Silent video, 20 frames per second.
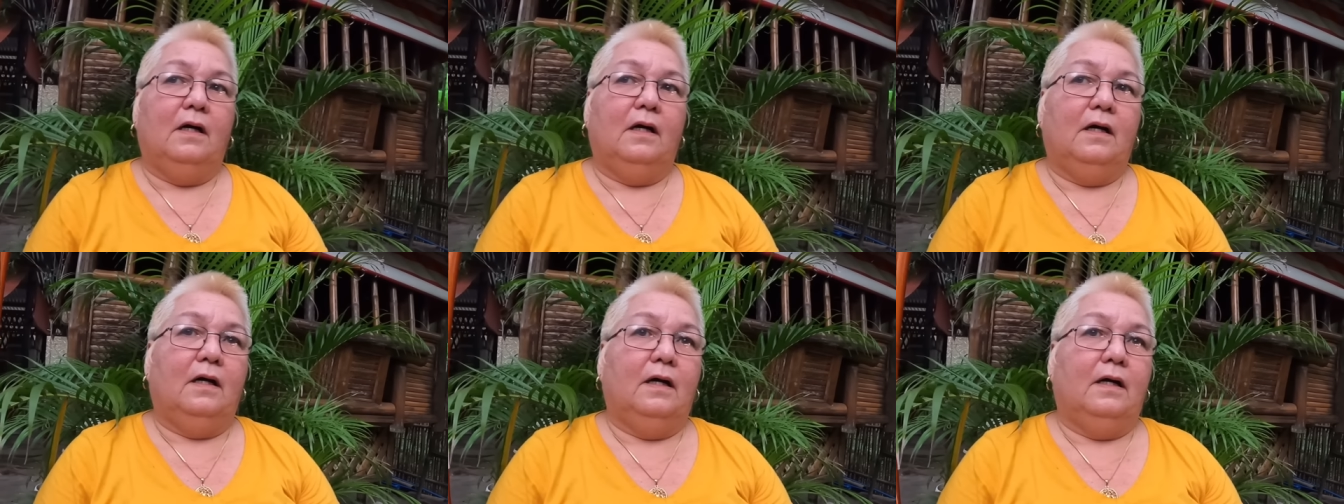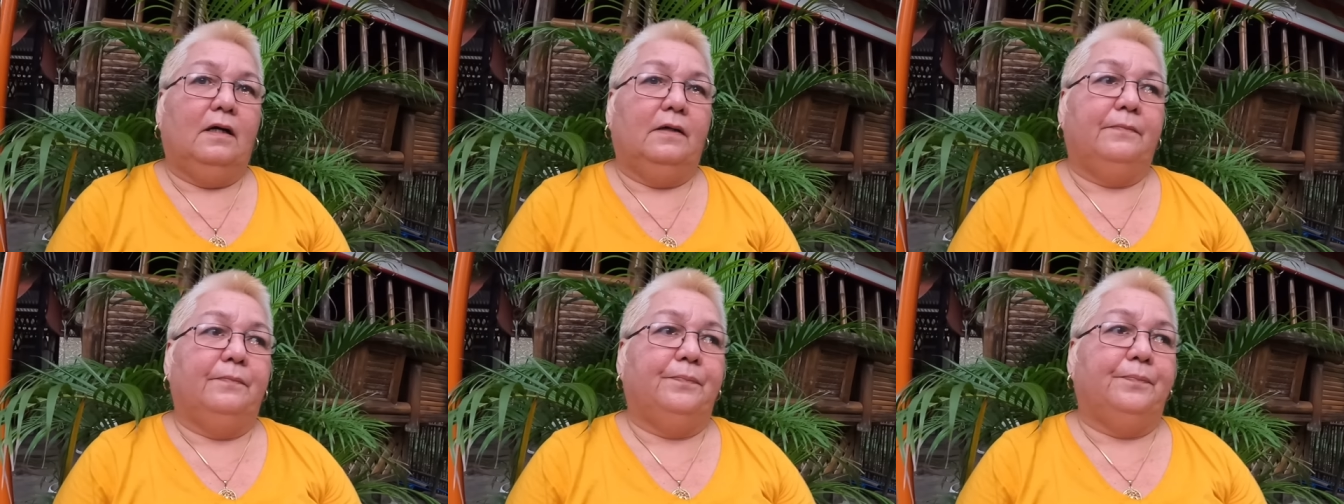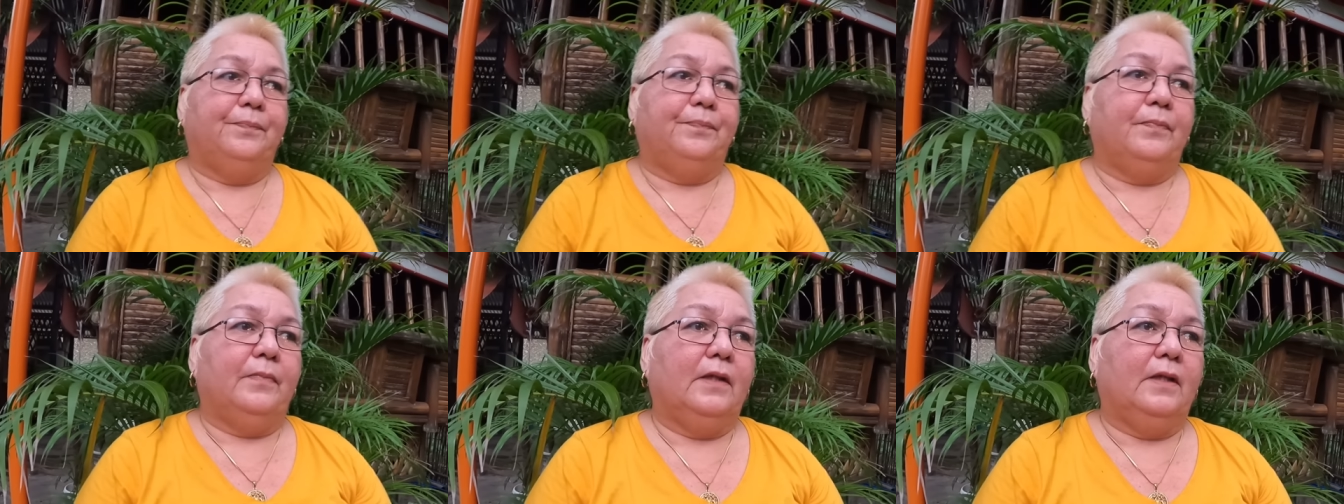Um,
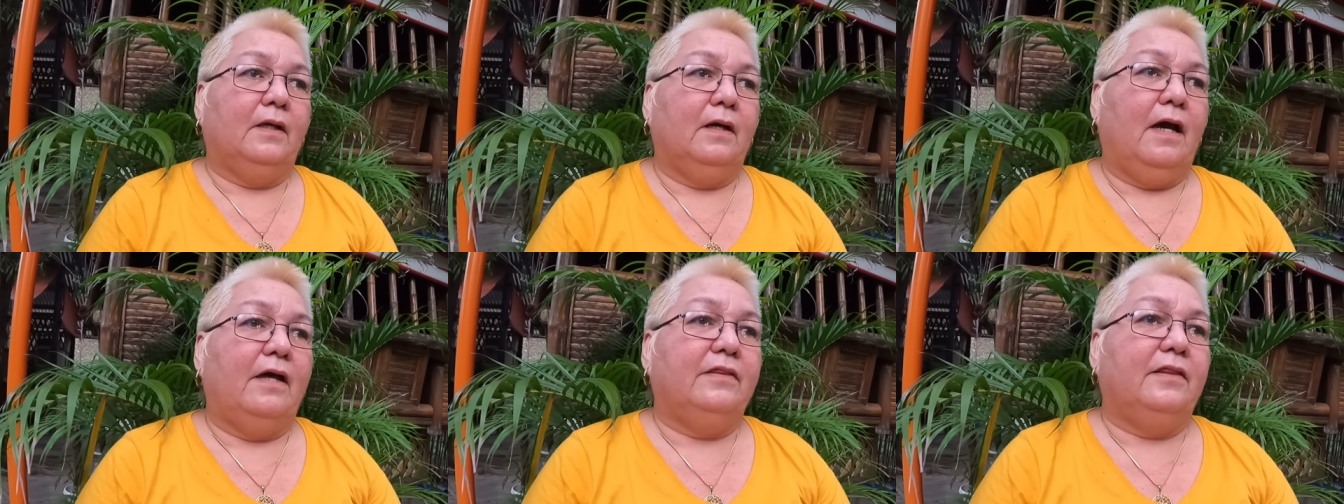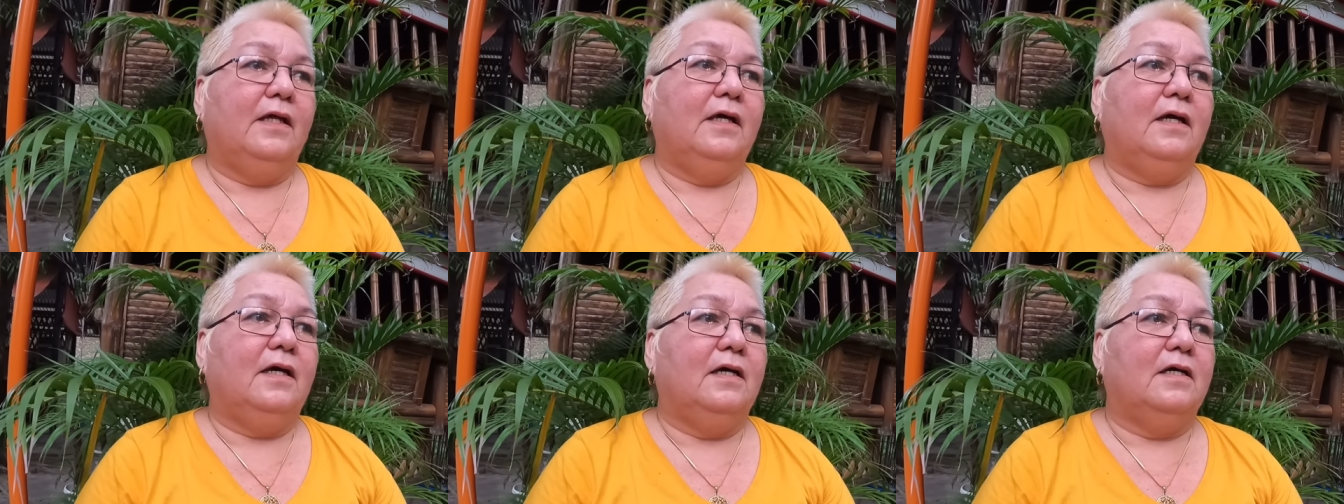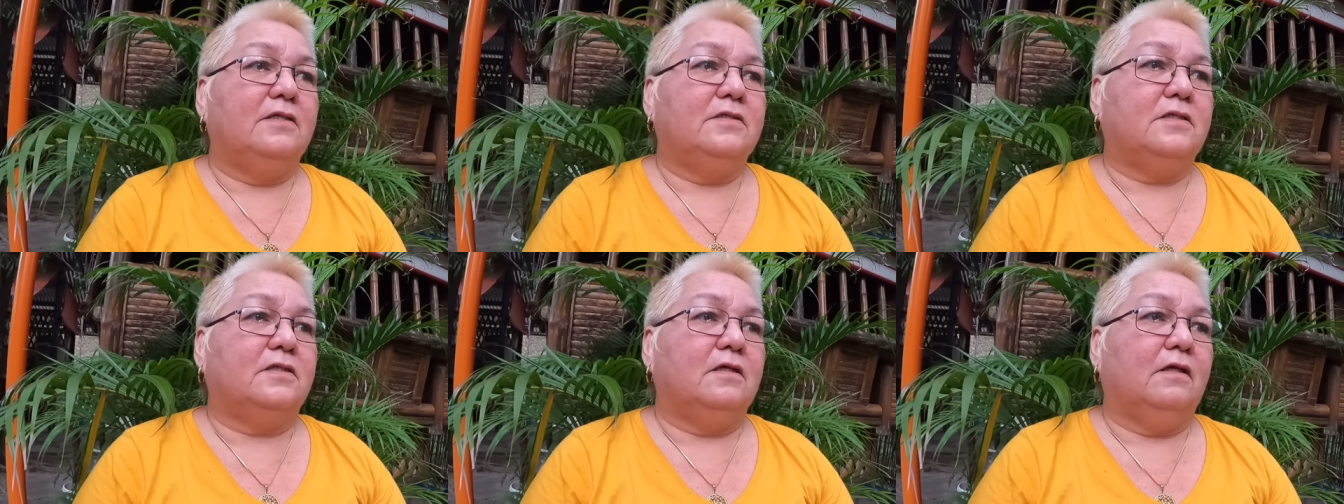I think
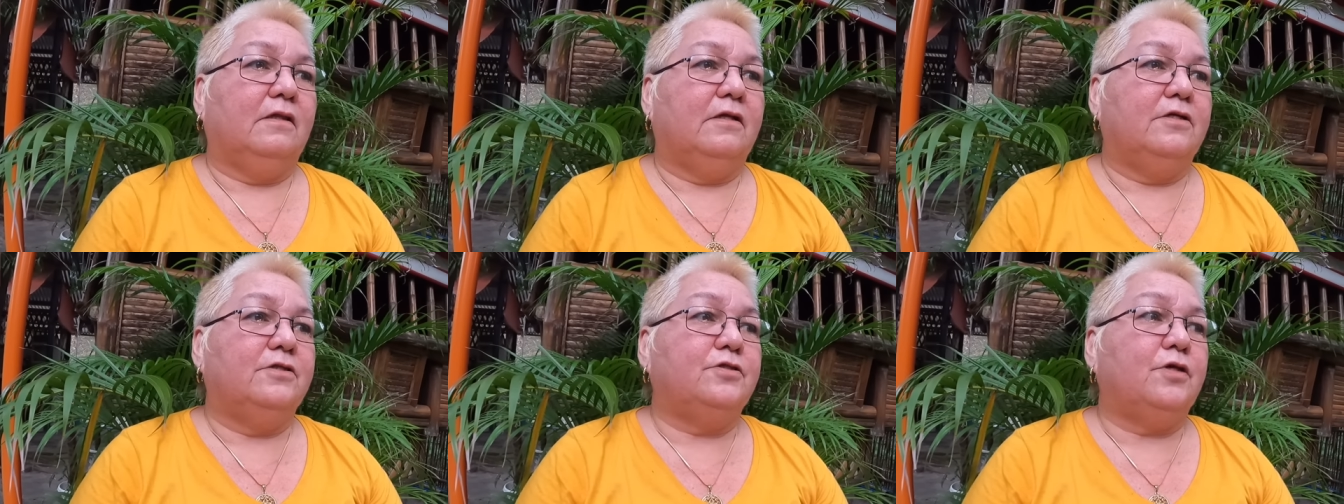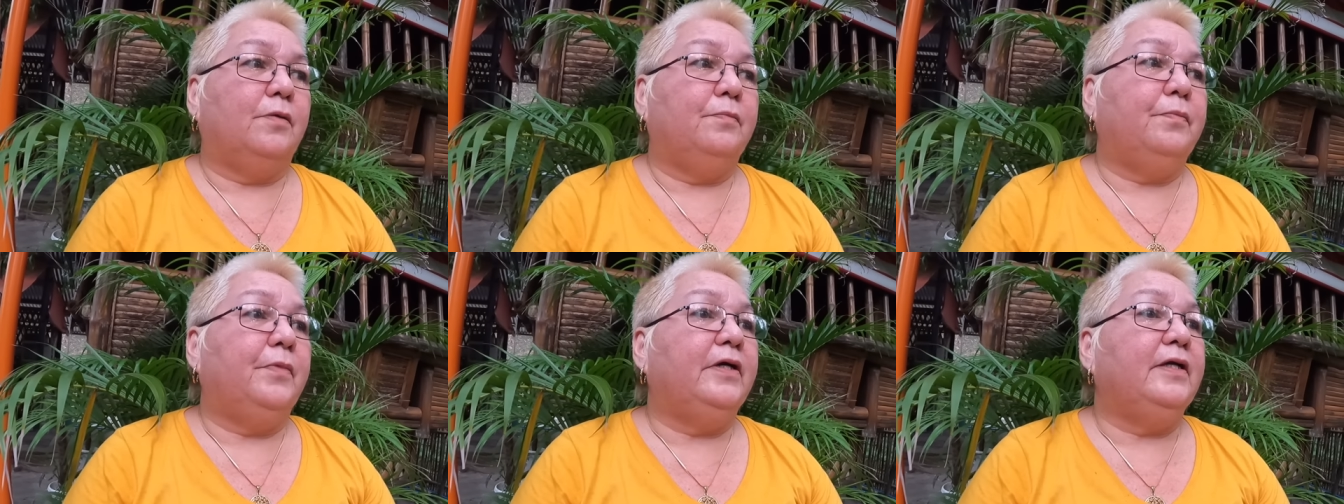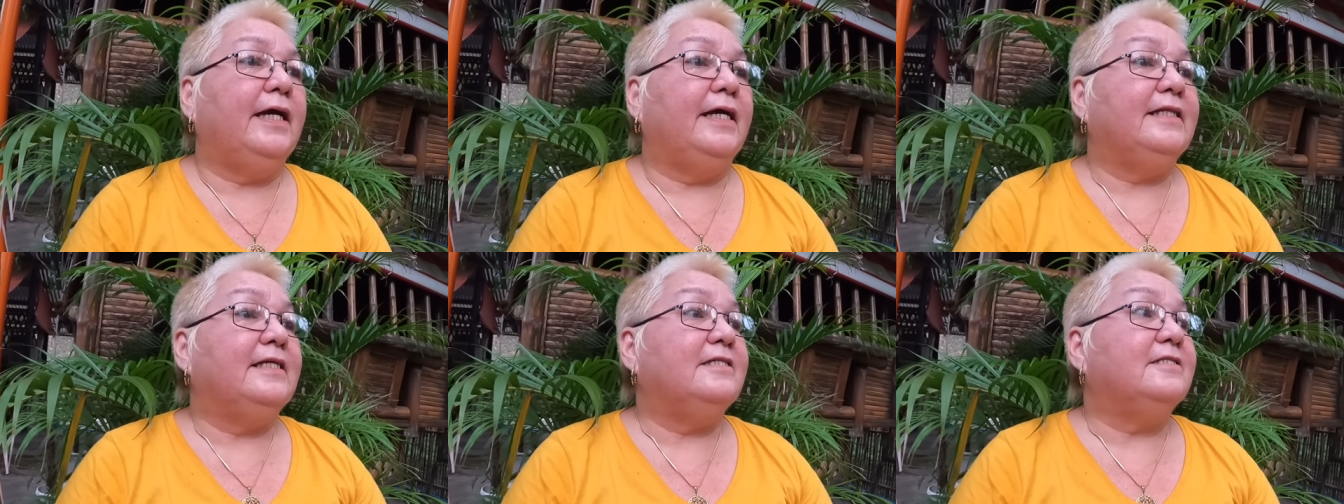it's December
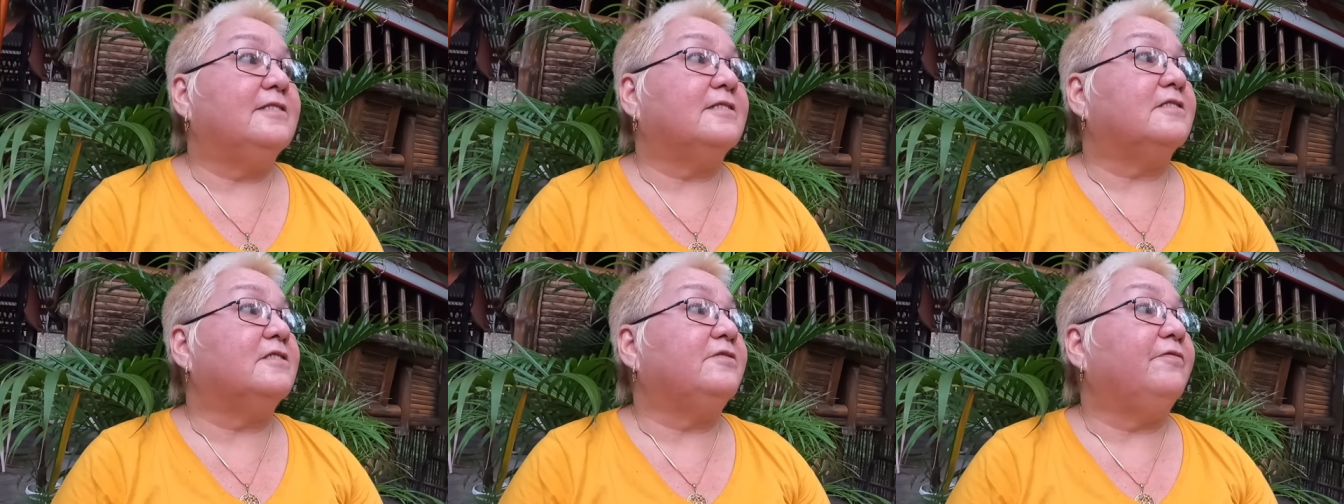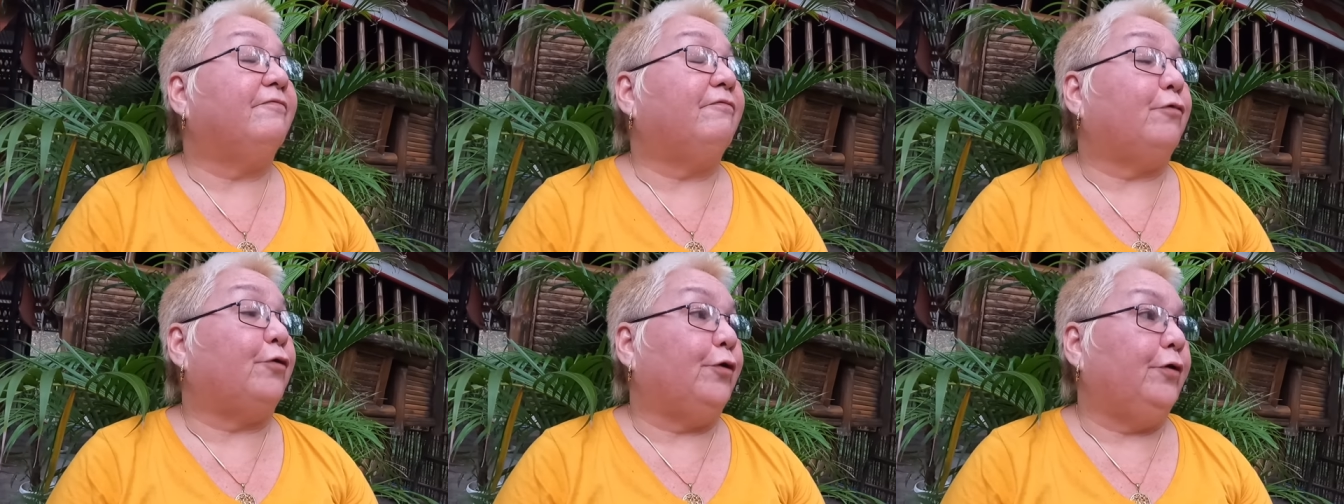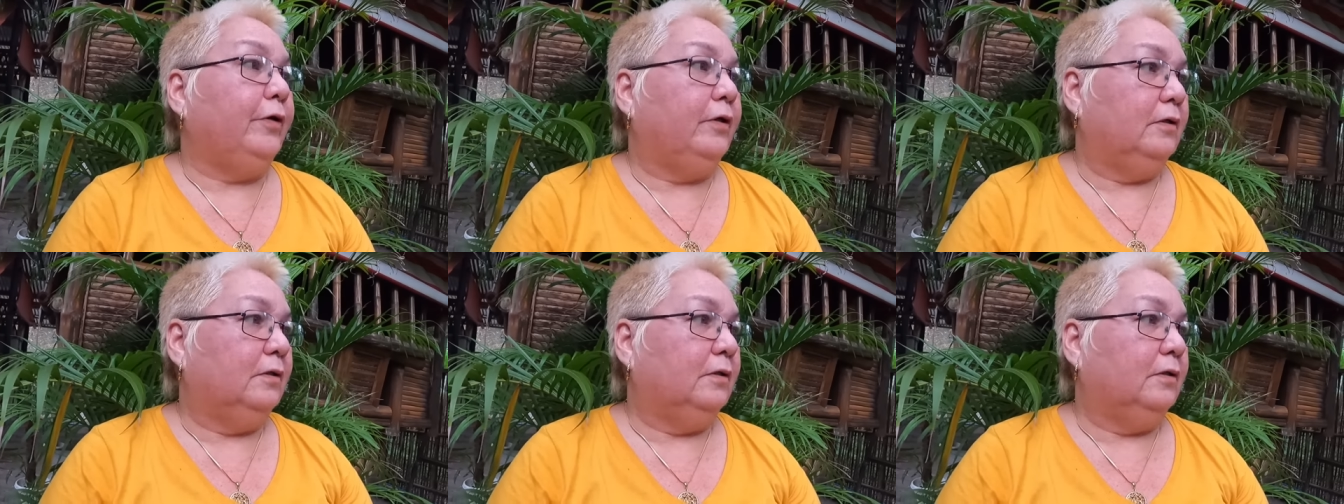1964.